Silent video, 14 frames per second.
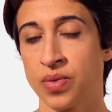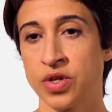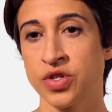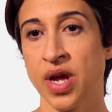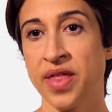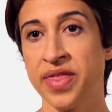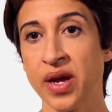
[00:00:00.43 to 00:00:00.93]

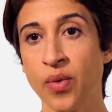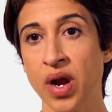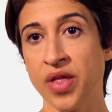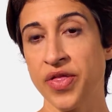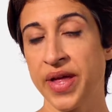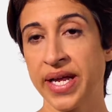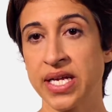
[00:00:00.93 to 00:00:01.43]
So I think one
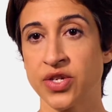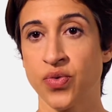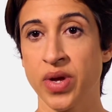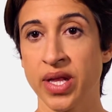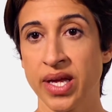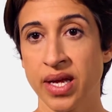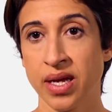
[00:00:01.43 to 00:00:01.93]
of the things that's
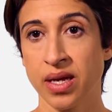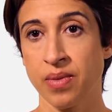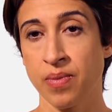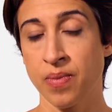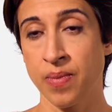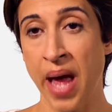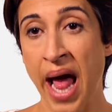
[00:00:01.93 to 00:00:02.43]
really
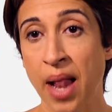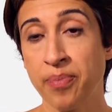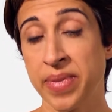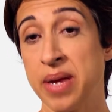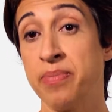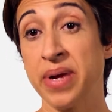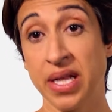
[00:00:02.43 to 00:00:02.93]
helped
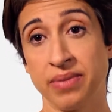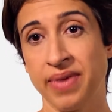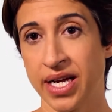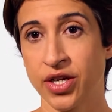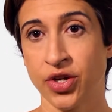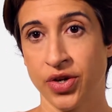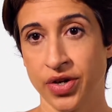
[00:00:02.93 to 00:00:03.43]
me build
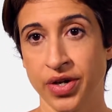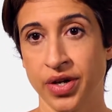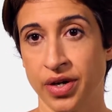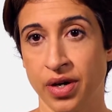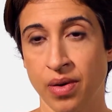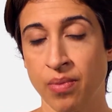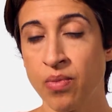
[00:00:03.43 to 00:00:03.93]
my
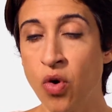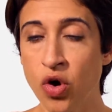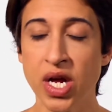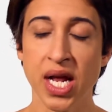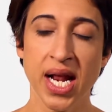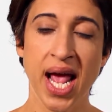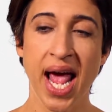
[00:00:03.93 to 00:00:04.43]
career more
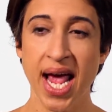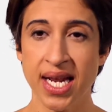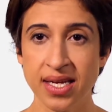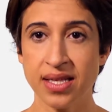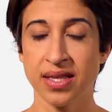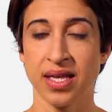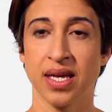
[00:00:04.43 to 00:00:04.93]
than
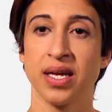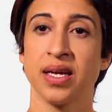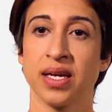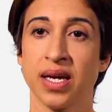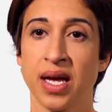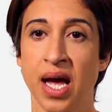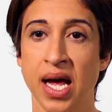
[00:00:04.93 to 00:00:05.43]

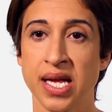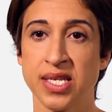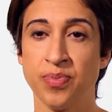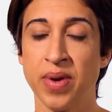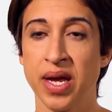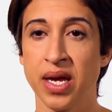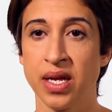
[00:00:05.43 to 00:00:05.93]
anything has
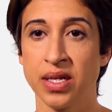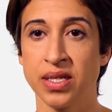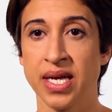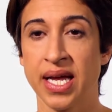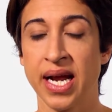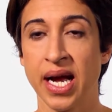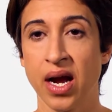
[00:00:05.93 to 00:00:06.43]
been
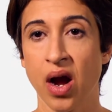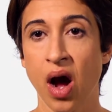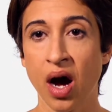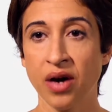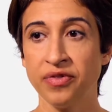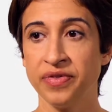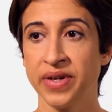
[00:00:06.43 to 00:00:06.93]
that I
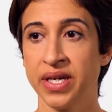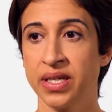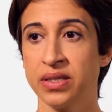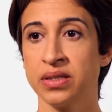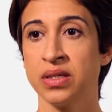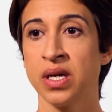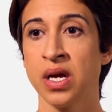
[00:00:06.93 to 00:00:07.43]

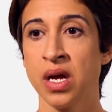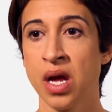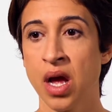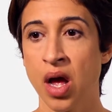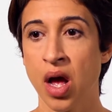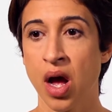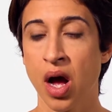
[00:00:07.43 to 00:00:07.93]
often
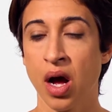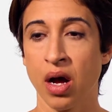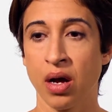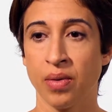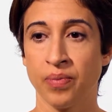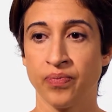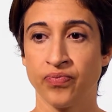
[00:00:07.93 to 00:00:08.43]

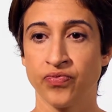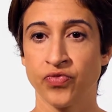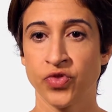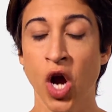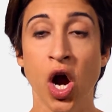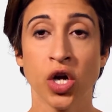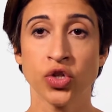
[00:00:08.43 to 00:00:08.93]
um,
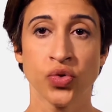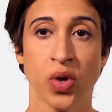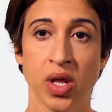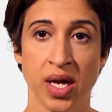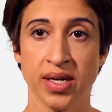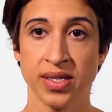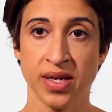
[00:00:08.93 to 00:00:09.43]
talk to a
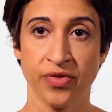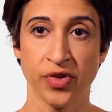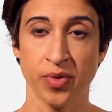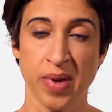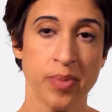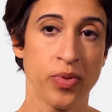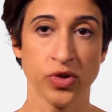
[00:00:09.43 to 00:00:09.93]
lot of
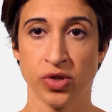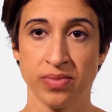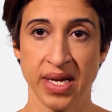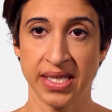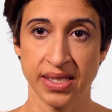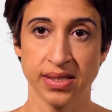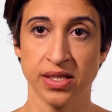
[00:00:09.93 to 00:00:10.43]
different people to
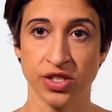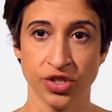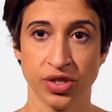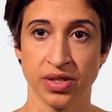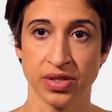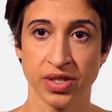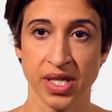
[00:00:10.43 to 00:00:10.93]
make
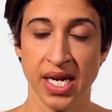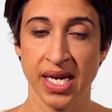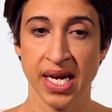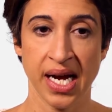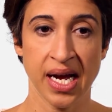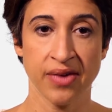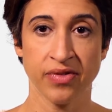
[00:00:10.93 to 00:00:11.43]
decisions, and
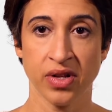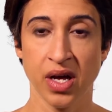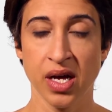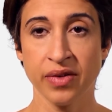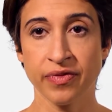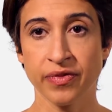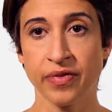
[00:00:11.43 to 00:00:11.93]
I have a
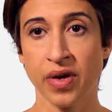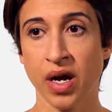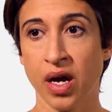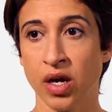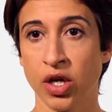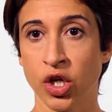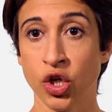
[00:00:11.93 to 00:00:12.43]
lot of
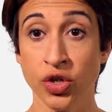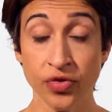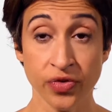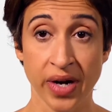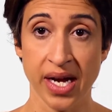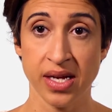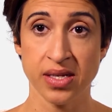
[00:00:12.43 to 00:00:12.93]
uh, good
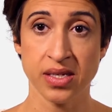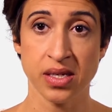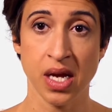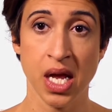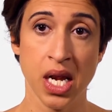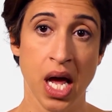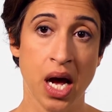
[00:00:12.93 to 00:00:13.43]
friends,
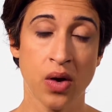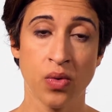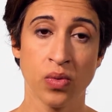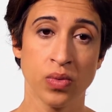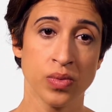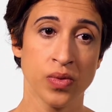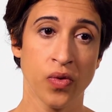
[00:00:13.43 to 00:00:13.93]
and
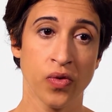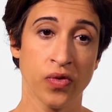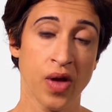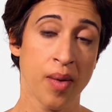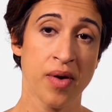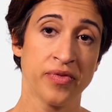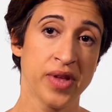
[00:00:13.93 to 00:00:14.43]
now
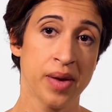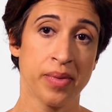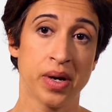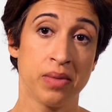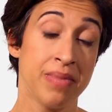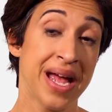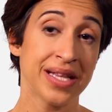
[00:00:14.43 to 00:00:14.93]
some of them
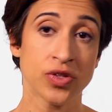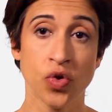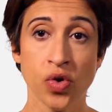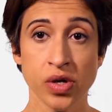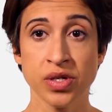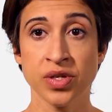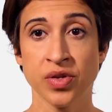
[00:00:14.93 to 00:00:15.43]
are
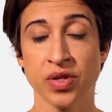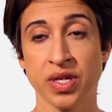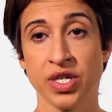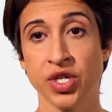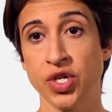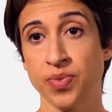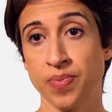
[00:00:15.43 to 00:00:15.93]
mentors, so they're
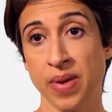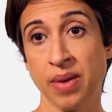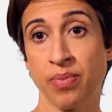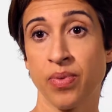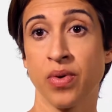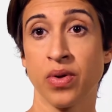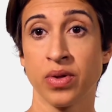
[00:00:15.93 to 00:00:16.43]
just
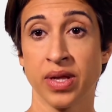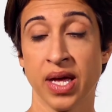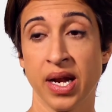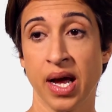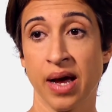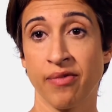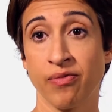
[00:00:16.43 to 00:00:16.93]
people that
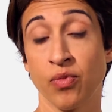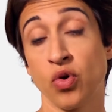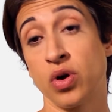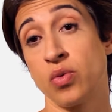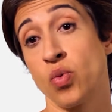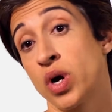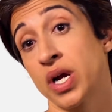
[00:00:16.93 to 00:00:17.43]
have
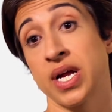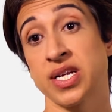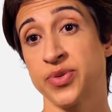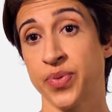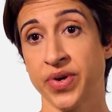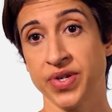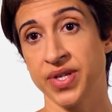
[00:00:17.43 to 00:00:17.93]
more work
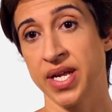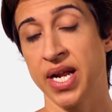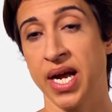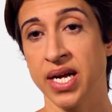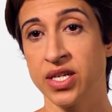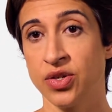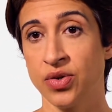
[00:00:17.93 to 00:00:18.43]
experience than
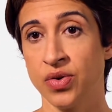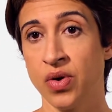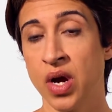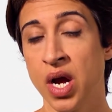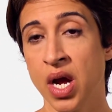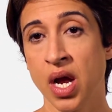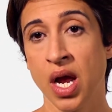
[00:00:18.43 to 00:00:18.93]
I do,
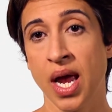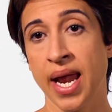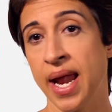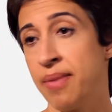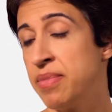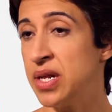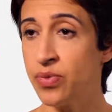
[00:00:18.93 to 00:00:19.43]
and
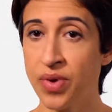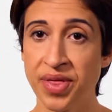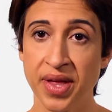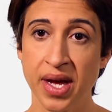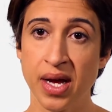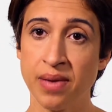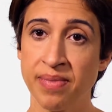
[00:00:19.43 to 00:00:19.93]
I meet with
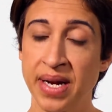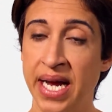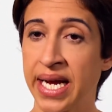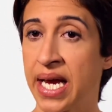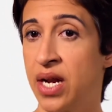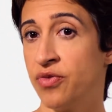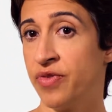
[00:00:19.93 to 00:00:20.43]
them and I
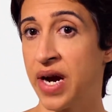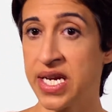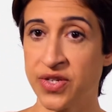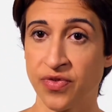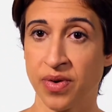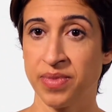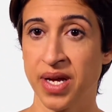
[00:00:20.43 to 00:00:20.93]
get
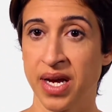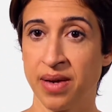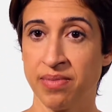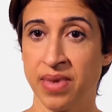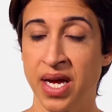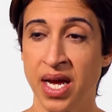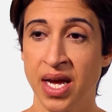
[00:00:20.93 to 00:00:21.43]
advice from
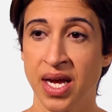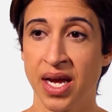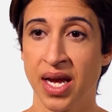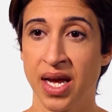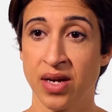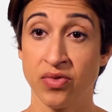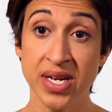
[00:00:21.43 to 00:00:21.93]
them,
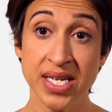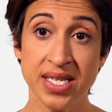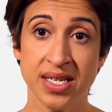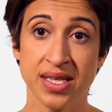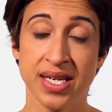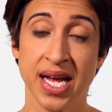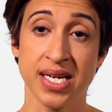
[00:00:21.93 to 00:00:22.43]
and
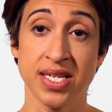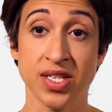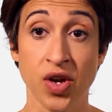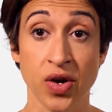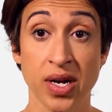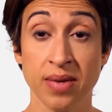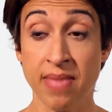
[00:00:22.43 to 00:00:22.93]
recently, I
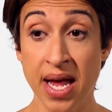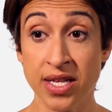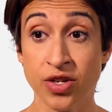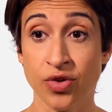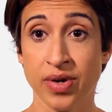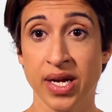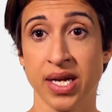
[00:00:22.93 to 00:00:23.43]
started
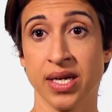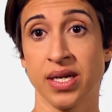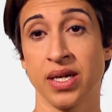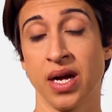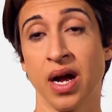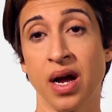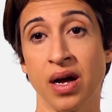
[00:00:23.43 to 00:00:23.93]

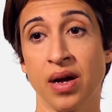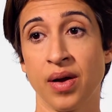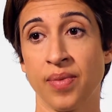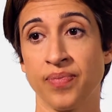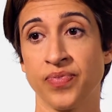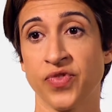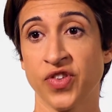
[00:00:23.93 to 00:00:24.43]
mentoring
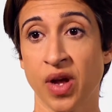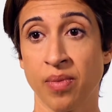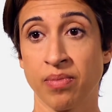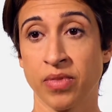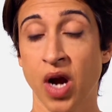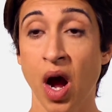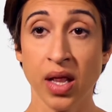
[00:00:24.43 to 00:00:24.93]
um,
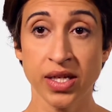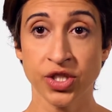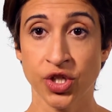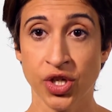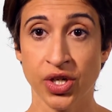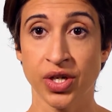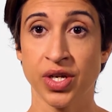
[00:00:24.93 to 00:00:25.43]
some college
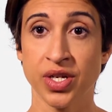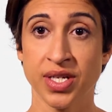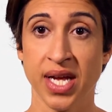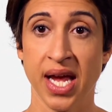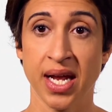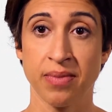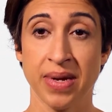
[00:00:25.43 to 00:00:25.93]
girls
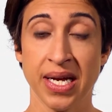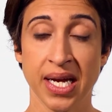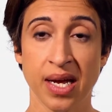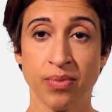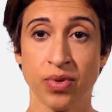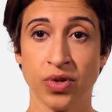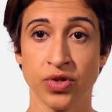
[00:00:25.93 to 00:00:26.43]
and being
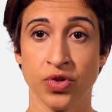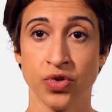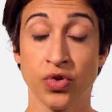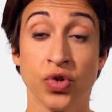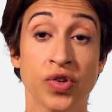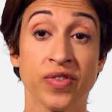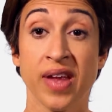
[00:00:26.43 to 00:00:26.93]
able to
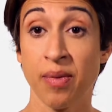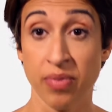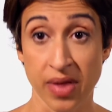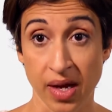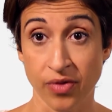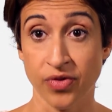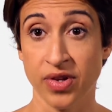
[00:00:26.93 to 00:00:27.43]
do the same
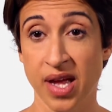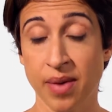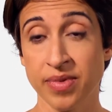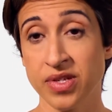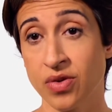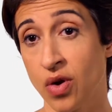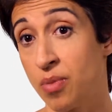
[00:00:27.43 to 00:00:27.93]
thing for
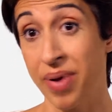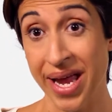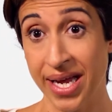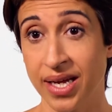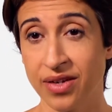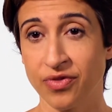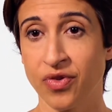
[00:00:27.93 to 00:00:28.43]
them. It's called
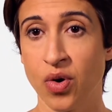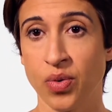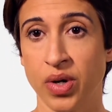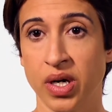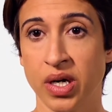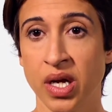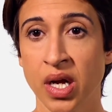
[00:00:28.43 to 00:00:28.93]
paying it
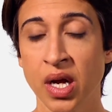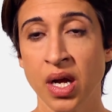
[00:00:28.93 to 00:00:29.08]
forward.